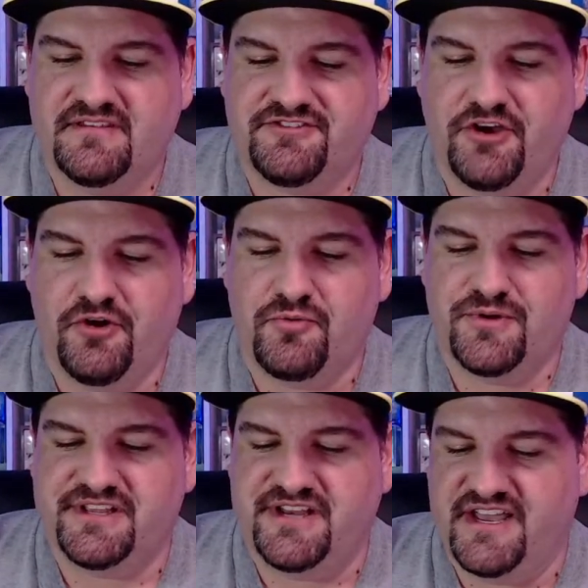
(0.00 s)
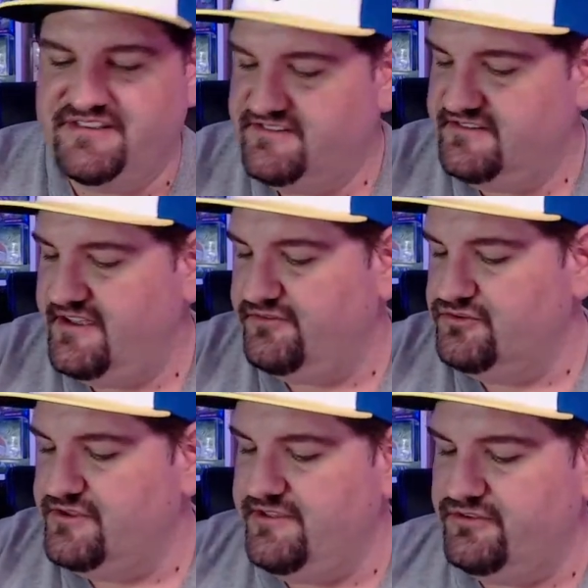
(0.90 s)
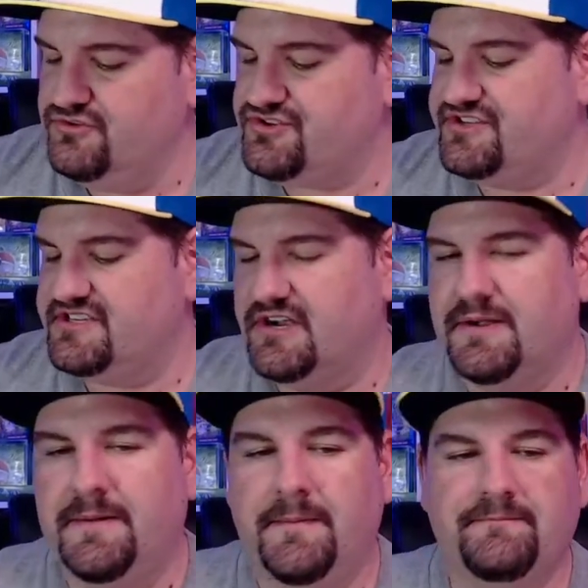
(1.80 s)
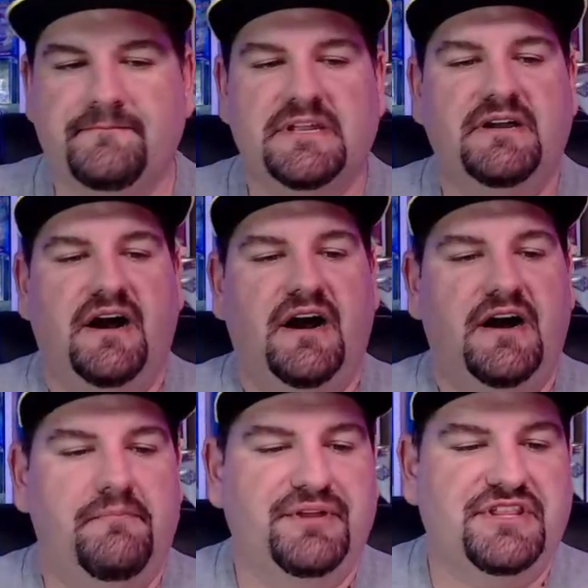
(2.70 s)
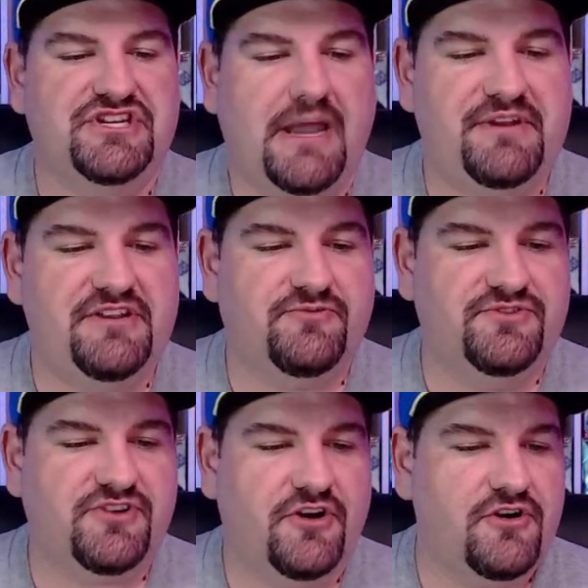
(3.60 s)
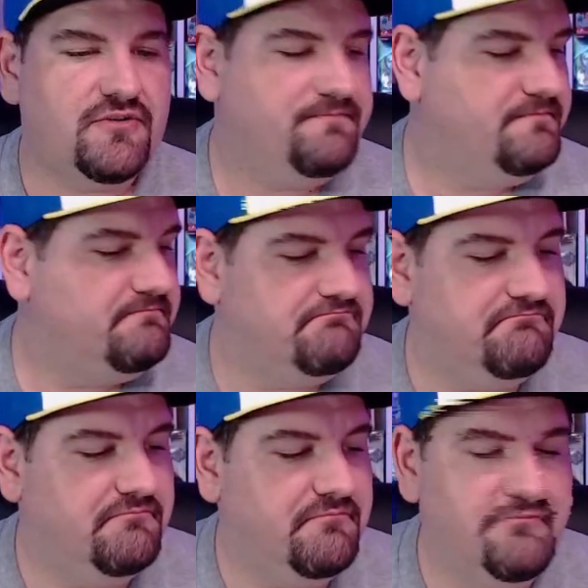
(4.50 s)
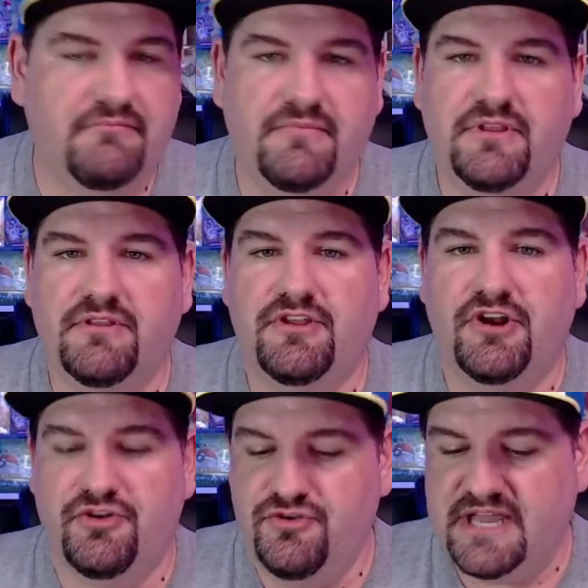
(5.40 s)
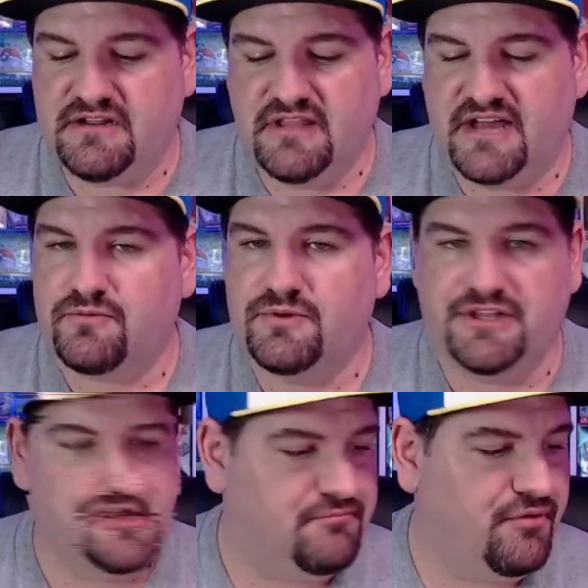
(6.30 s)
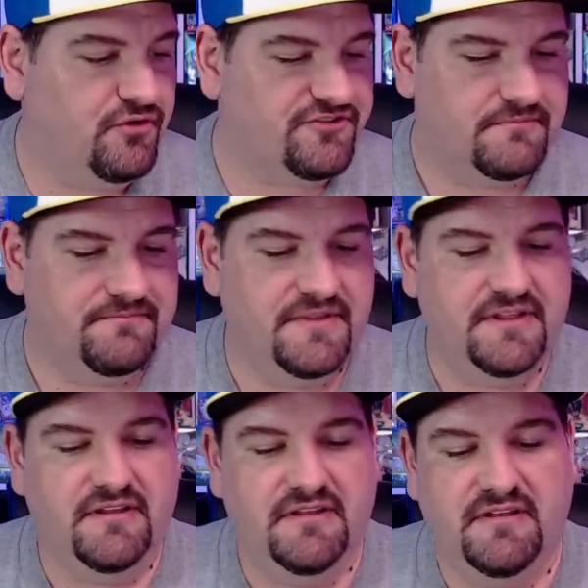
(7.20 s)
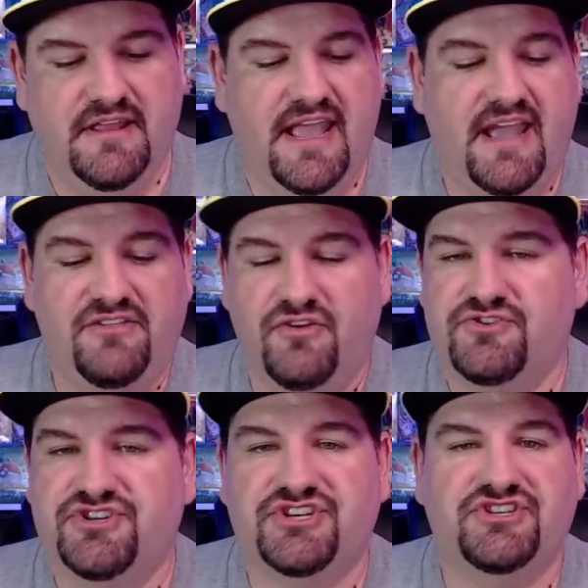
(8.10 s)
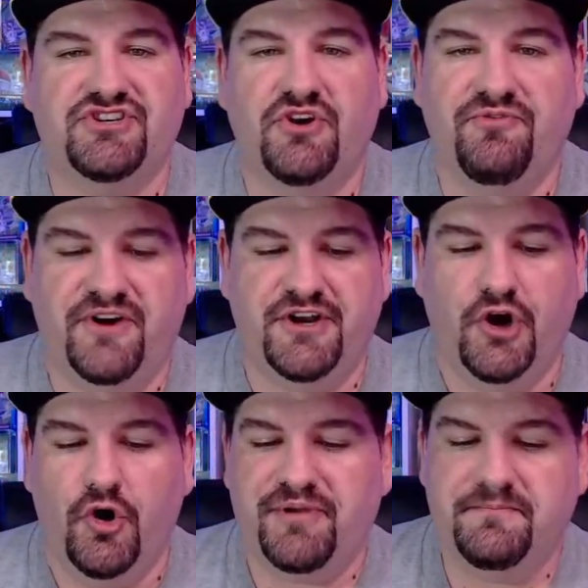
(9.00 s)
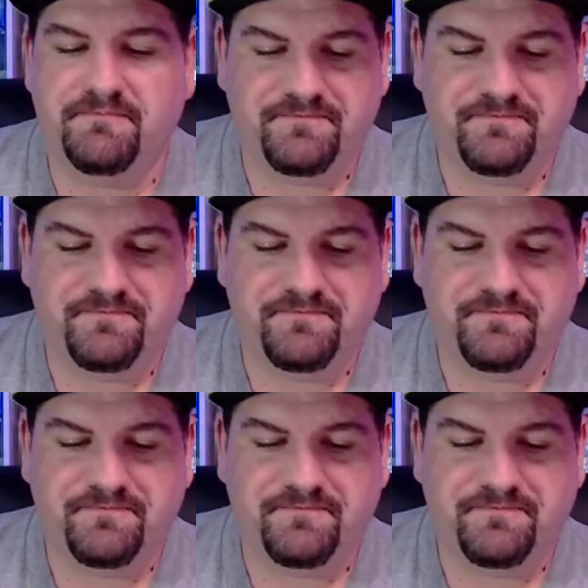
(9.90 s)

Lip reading: So really nice evolutions there. But the Japanese ones are, you know, you get a lot of really good pulls in them. And they're just so fun to open.